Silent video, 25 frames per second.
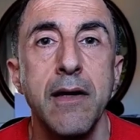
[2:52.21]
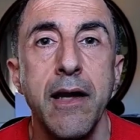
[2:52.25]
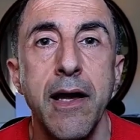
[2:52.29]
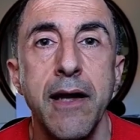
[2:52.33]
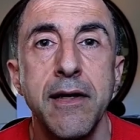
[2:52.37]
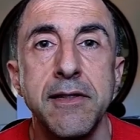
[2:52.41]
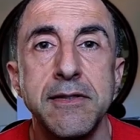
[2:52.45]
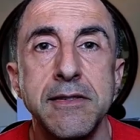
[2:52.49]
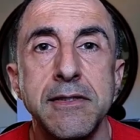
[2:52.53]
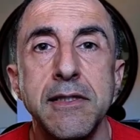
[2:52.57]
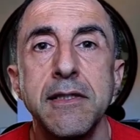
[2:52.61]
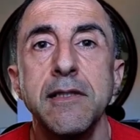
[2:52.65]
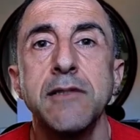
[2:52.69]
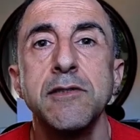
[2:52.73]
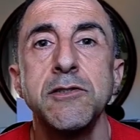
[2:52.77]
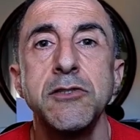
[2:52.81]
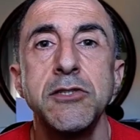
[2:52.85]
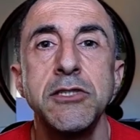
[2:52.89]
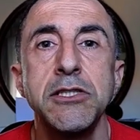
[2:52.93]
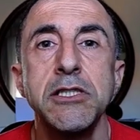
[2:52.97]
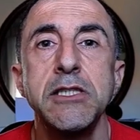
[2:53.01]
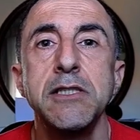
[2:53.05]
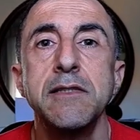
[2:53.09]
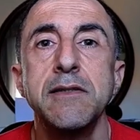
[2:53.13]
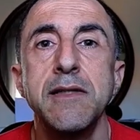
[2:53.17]
Excel
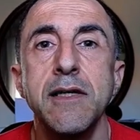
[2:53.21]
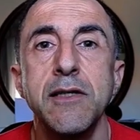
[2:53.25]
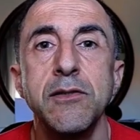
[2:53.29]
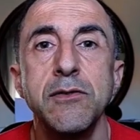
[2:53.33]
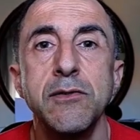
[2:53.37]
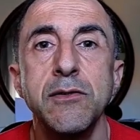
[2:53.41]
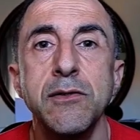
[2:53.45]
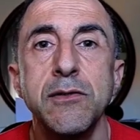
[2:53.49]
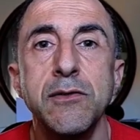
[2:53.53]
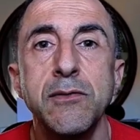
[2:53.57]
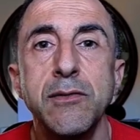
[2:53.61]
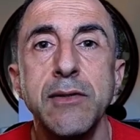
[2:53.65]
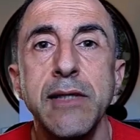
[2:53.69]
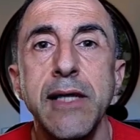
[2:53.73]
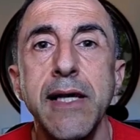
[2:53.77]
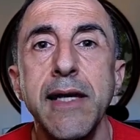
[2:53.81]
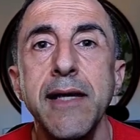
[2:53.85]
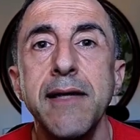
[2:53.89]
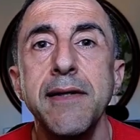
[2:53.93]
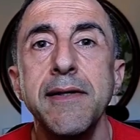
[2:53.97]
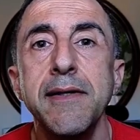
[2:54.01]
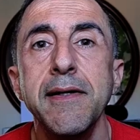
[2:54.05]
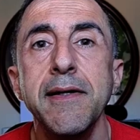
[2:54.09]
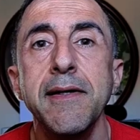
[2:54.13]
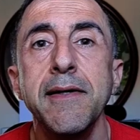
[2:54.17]
sheet that you're
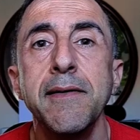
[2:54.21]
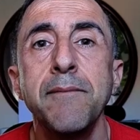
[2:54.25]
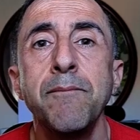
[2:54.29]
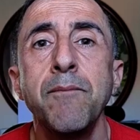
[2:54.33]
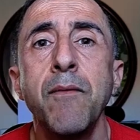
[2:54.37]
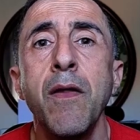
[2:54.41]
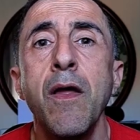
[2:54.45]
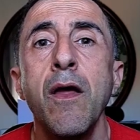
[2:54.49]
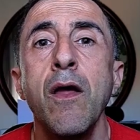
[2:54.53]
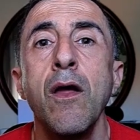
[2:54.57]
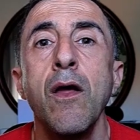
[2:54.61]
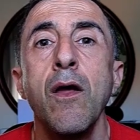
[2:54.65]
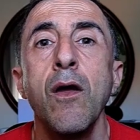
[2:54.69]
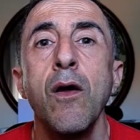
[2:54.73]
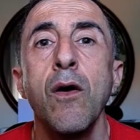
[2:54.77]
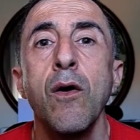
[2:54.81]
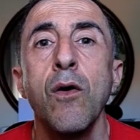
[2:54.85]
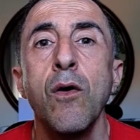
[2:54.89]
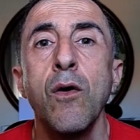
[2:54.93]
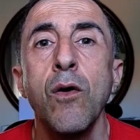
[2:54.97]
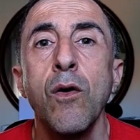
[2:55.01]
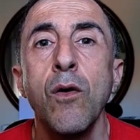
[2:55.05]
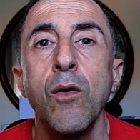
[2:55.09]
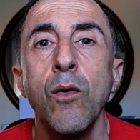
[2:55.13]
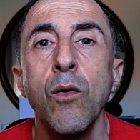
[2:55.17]
creating
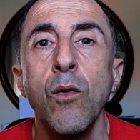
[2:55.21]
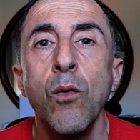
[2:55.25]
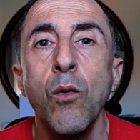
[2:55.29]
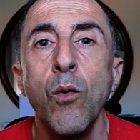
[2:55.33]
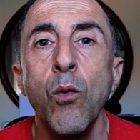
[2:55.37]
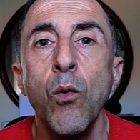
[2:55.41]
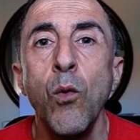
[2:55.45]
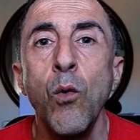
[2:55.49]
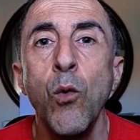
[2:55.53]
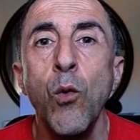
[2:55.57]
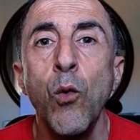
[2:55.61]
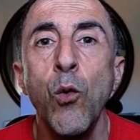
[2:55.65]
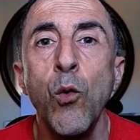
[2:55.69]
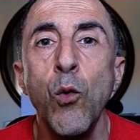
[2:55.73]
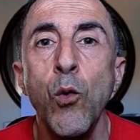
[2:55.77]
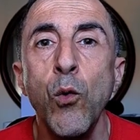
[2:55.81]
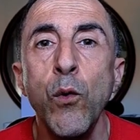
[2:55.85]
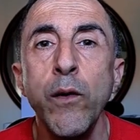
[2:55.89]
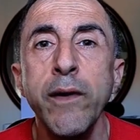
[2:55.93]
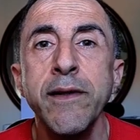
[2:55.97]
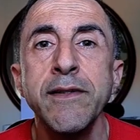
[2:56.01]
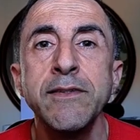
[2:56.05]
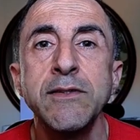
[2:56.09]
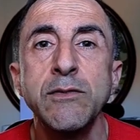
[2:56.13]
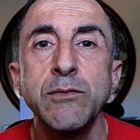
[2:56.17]

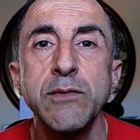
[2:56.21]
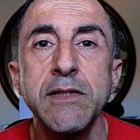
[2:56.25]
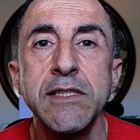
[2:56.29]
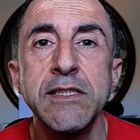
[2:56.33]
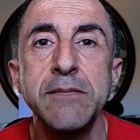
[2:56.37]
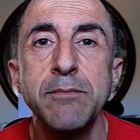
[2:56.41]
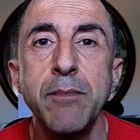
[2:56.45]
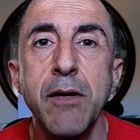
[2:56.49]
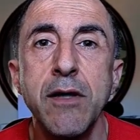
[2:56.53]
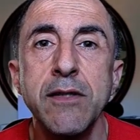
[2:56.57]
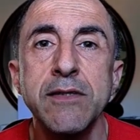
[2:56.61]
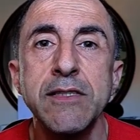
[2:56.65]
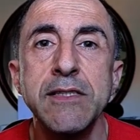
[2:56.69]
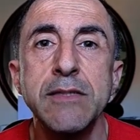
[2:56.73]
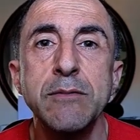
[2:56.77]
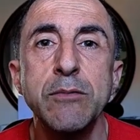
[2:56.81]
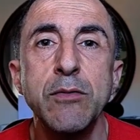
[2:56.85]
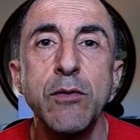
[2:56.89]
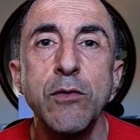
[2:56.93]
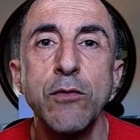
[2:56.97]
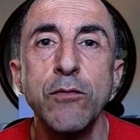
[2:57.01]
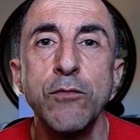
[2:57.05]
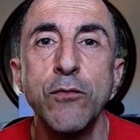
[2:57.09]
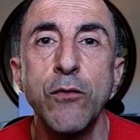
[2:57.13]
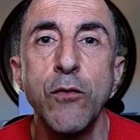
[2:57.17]
who is
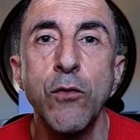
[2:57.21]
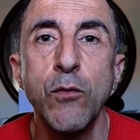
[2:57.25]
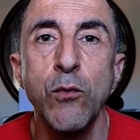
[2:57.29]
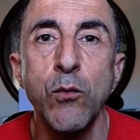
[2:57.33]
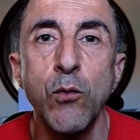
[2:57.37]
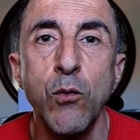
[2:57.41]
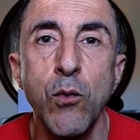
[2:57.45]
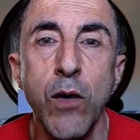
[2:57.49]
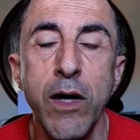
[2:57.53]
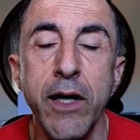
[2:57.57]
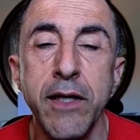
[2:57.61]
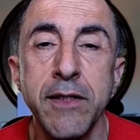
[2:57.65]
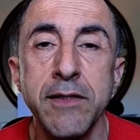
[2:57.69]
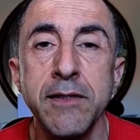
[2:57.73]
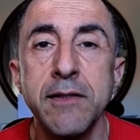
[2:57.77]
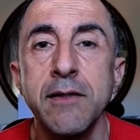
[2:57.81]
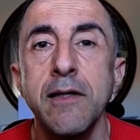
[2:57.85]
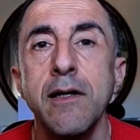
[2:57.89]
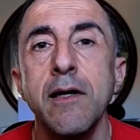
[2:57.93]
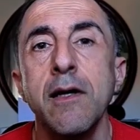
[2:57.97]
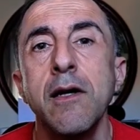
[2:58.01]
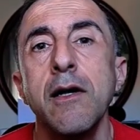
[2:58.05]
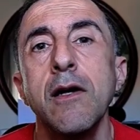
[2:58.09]
responsible for what.